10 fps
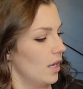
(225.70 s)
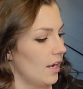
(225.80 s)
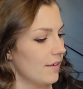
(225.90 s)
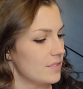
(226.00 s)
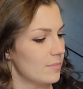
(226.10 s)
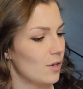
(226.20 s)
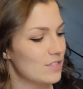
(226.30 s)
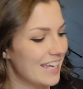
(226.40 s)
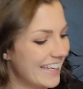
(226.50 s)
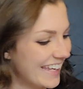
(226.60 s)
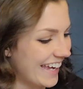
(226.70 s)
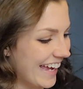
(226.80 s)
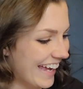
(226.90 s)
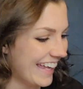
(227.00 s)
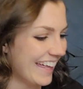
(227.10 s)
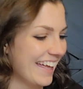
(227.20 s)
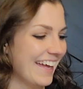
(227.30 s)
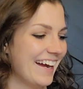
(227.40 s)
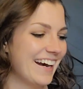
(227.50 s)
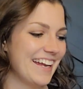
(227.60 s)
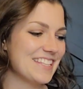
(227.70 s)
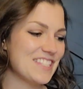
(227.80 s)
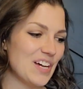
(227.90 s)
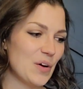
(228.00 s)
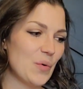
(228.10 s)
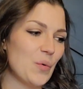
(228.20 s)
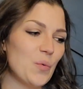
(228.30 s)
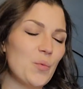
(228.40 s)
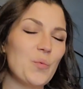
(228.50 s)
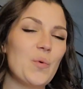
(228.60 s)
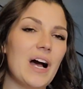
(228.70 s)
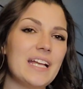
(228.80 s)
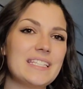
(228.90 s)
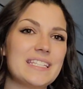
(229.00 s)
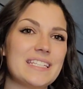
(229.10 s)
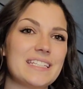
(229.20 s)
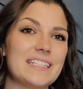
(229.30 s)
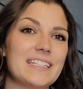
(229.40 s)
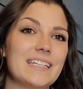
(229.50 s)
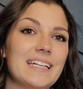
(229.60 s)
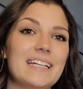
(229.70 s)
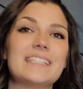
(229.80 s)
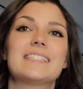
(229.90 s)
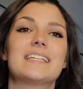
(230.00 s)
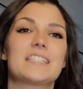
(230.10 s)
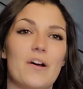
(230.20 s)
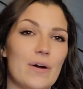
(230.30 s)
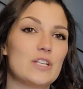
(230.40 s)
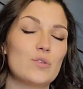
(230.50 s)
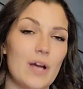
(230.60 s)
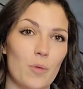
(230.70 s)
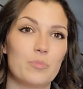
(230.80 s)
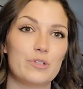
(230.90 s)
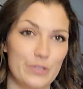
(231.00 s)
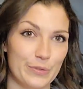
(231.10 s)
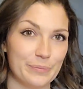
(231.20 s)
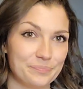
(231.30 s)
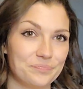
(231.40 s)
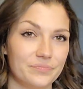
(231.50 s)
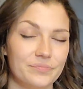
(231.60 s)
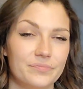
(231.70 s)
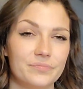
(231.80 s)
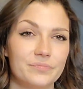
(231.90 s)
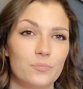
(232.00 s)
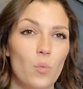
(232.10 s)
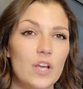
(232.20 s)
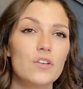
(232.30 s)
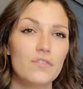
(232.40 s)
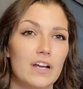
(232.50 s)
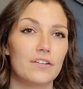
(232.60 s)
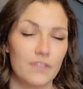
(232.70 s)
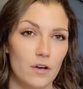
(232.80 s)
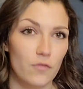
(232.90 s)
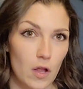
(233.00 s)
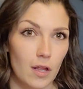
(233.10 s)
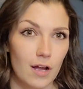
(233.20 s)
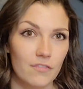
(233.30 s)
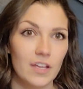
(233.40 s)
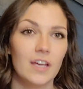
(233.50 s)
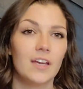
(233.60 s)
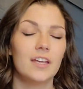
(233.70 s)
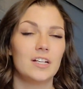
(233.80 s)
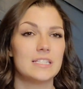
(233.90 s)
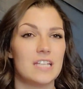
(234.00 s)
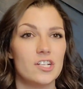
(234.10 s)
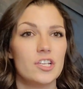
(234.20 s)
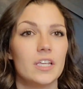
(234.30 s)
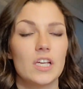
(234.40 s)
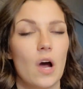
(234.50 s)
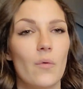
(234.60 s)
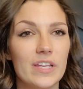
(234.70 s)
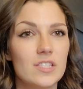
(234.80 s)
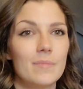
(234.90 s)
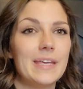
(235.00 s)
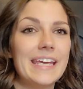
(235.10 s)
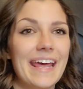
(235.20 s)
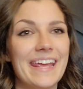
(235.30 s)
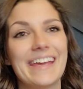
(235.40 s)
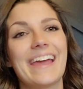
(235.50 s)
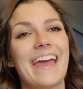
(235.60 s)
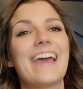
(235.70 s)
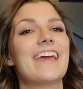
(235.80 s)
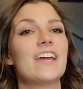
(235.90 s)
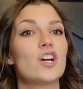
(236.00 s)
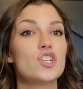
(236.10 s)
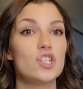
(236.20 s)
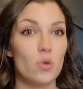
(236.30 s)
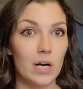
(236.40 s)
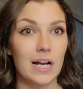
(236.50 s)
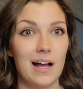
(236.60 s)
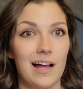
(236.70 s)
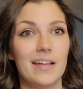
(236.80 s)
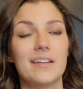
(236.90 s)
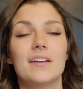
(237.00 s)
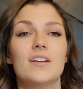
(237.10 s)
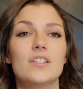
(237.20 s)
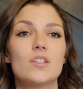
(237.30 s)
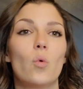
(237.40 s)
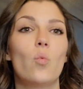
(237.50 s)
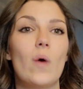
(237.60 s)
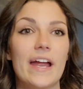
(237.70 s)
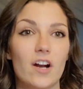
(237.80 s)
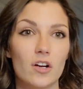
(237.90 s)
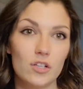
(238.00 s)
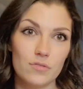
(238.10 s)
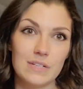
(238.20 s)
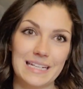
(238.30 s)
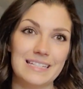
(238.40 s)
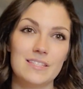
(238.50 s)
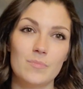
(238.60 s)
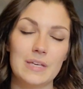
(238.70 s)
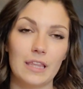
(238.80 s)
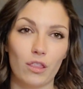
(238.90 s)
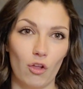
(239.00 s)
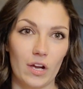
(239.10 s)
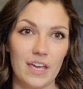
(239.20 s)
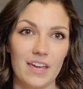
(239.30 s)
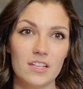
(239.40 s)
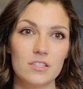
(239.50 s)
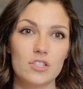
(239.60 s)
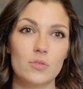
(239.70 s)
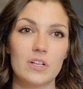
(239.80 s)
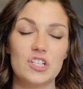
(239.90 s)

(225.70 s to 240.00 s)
I have some notes. All right, so what is this going to help you do? When you find your funnel fall off, you're essentially going to be getting a shortcut to where you need to be looking to